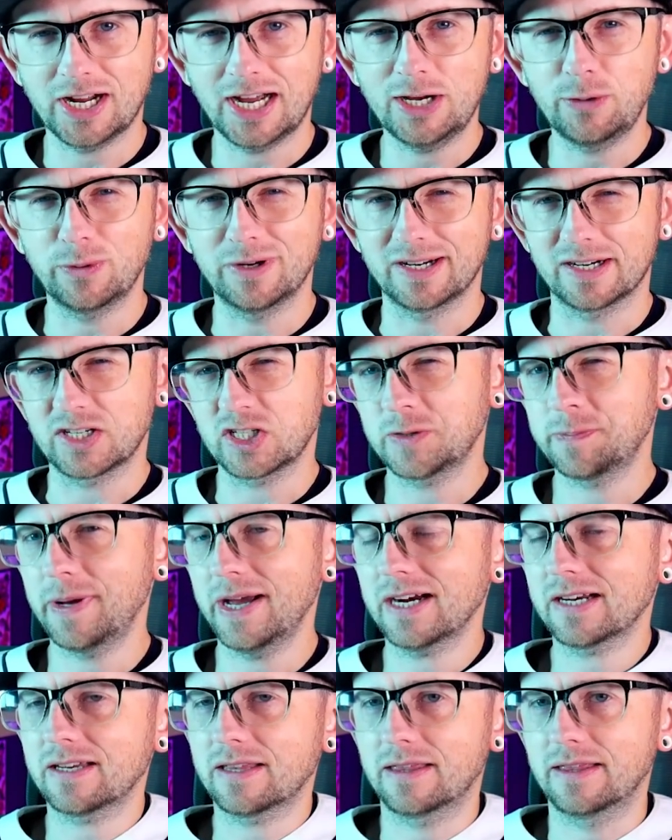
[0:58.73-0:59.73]
I would
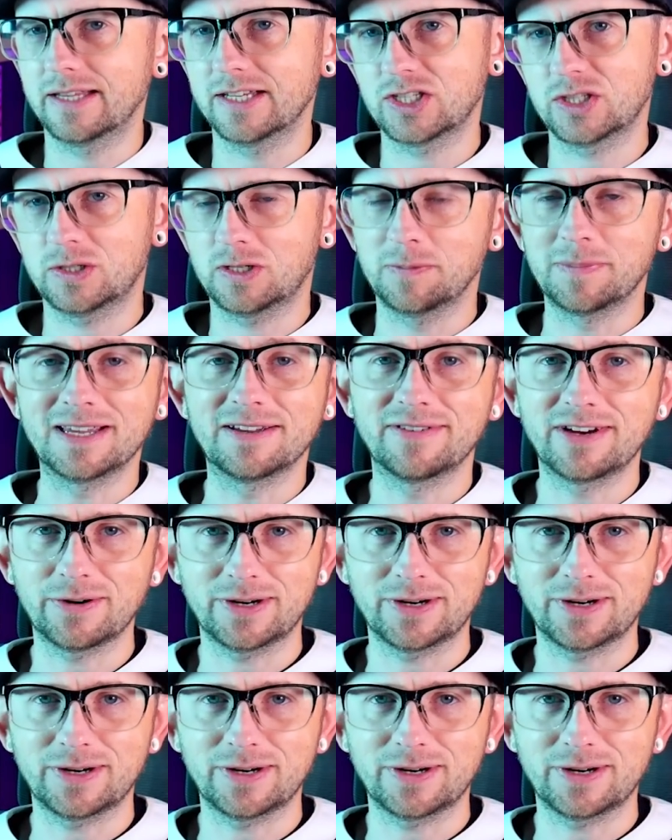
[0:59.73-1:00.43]
expect this to be a very